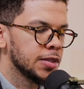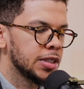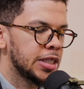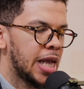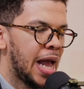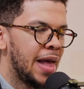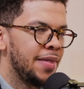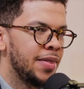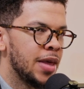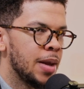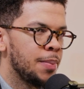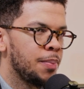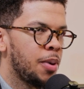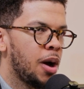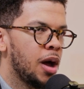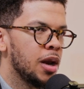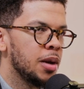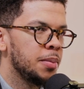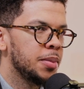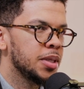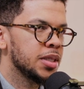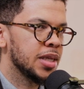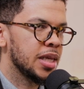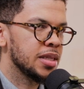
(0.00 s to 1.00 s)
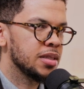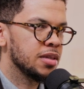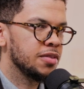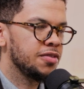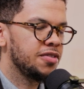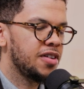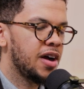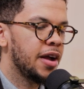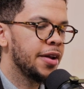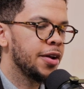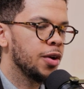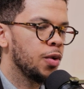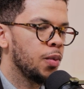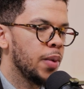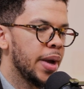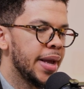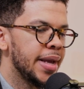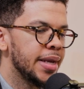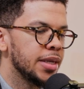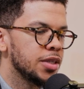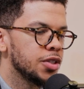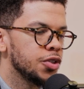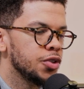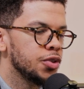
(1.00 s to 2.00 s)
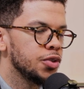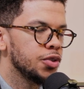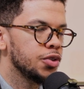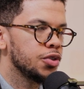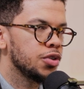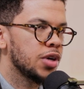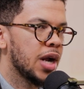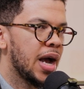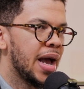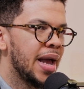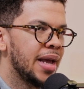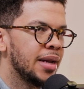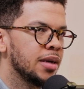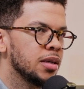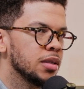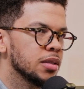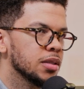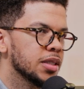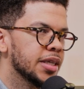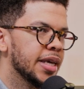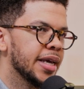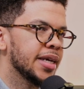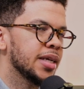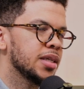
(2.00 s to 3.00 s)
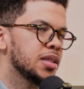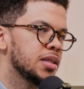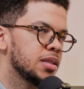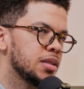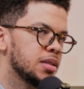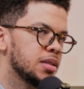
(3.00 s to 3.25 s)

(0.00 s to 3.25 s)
and that Parliament doesn't find a way to try and kick it